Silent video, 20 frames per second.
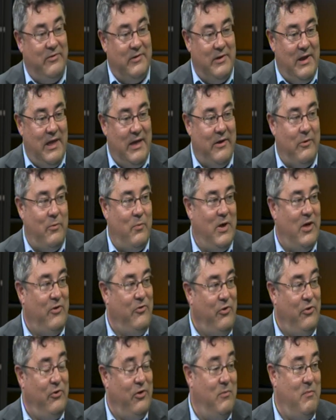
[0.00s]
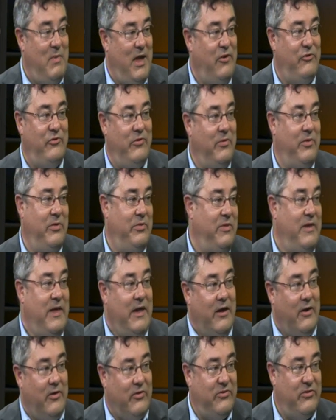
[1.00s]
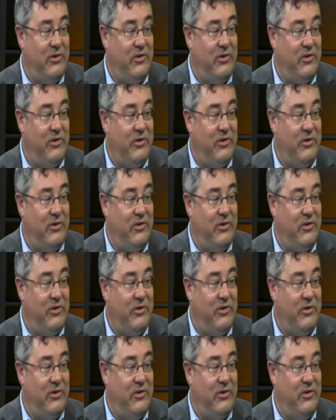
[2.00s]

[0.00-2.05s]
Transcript: on how well you can measure the things.